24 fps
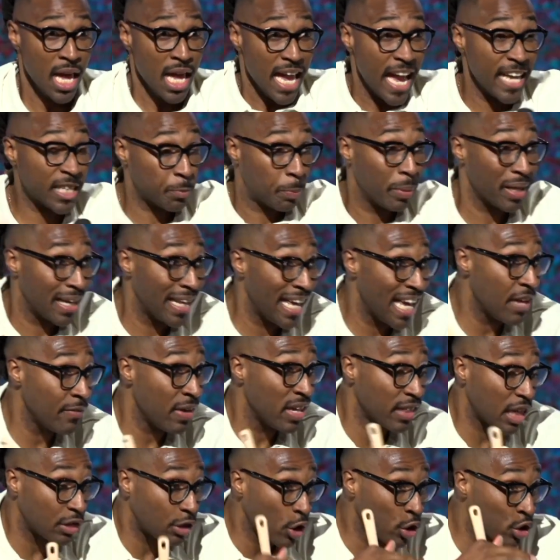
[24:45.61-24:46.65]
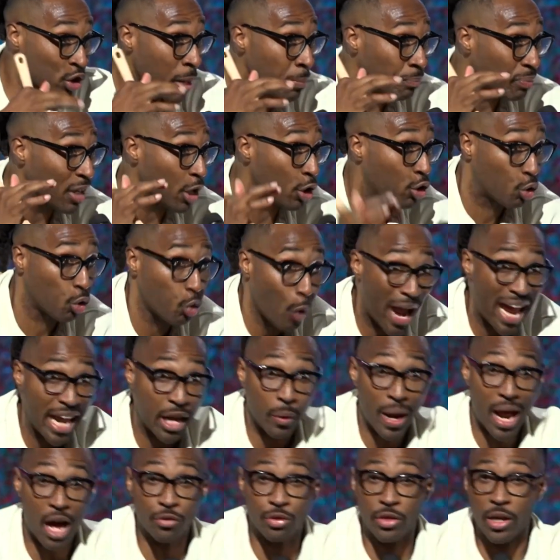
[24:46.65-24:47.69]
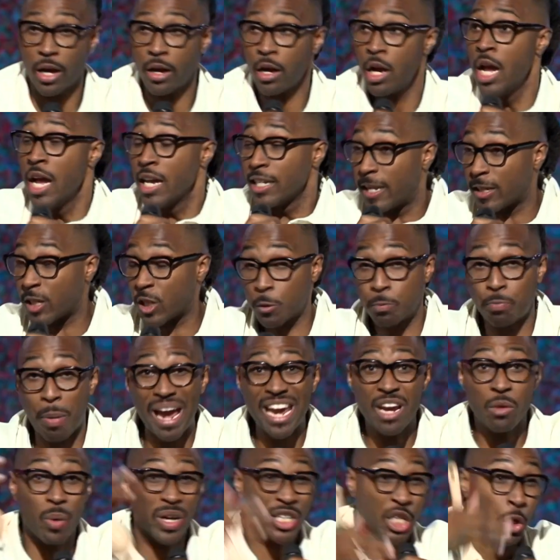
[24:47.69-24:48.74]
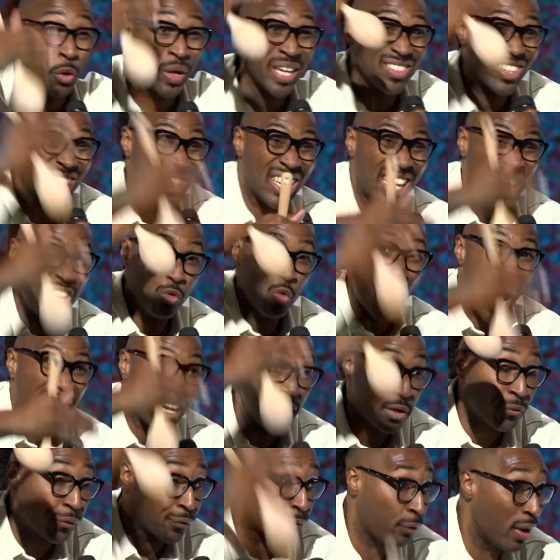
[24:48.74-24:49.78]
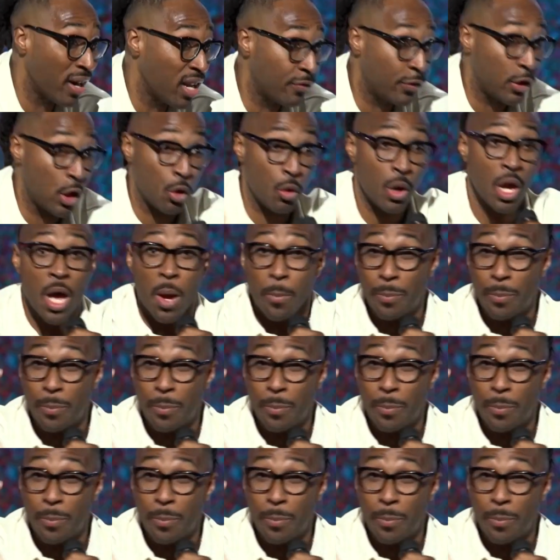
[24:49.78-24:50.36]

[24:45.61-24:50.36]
It's believing that there's something greater out there despite what you can see right in front of you,